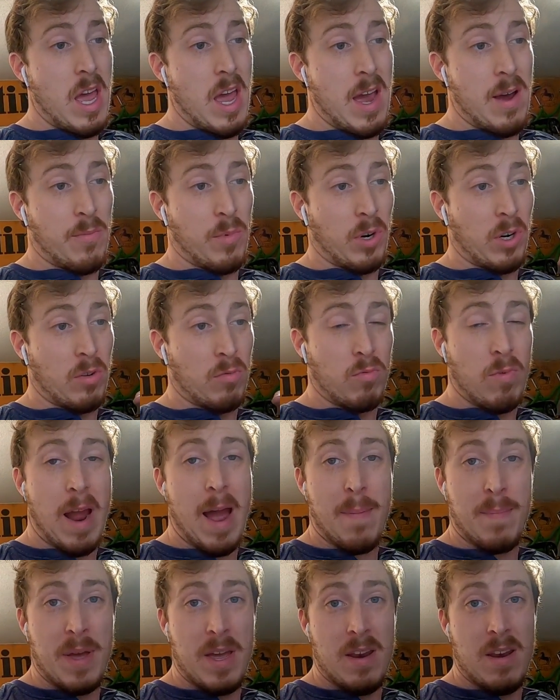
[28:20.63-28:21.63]
and we're gonna
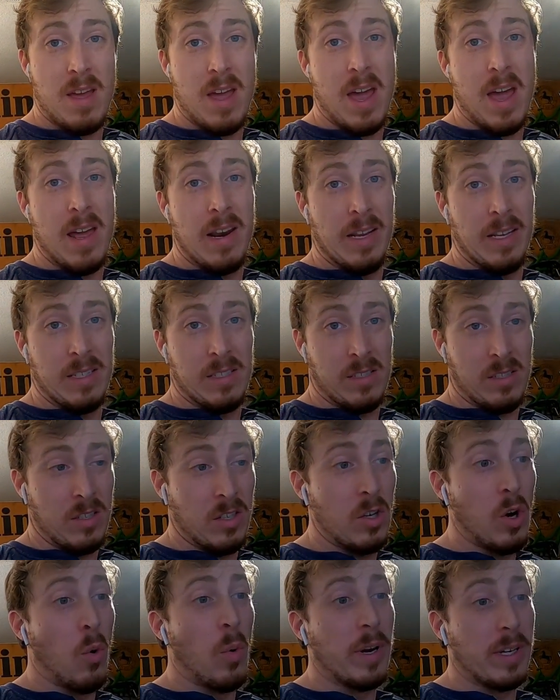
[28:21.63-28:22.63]
wrap it and it's
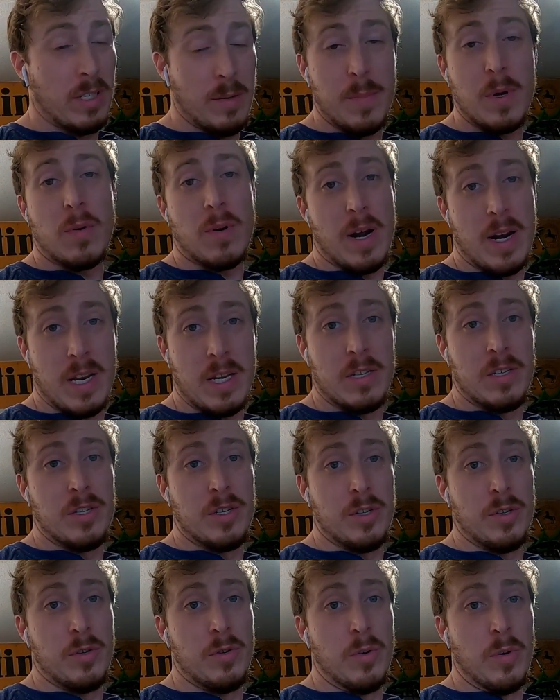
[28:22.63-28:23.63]
going to be ready
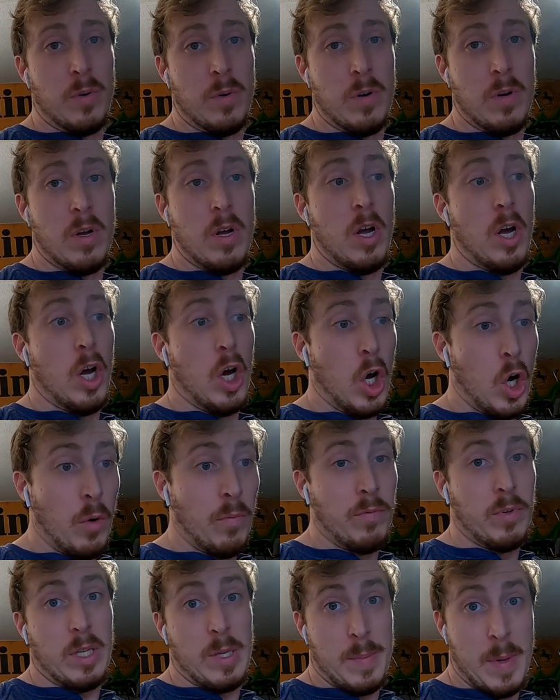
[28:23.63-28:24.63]
to
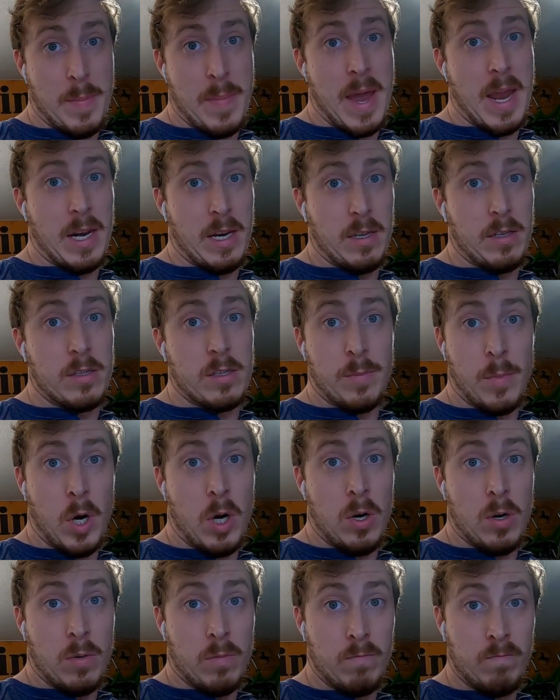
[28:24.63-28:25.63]
hopefully be painted
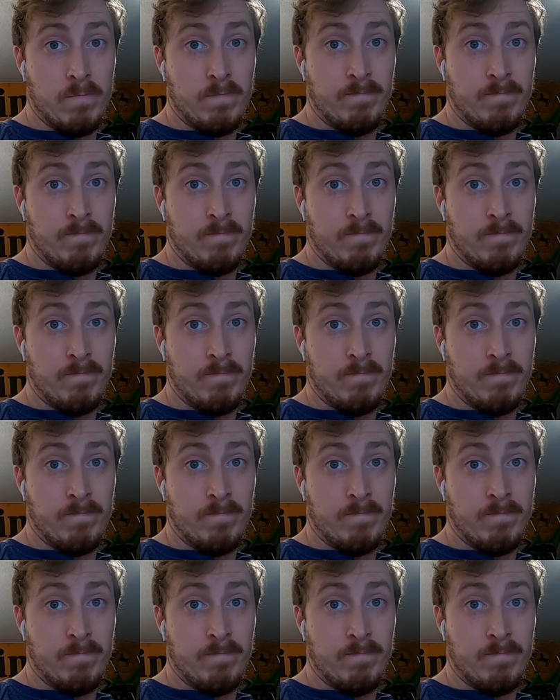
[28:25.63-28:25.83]
tomorrow.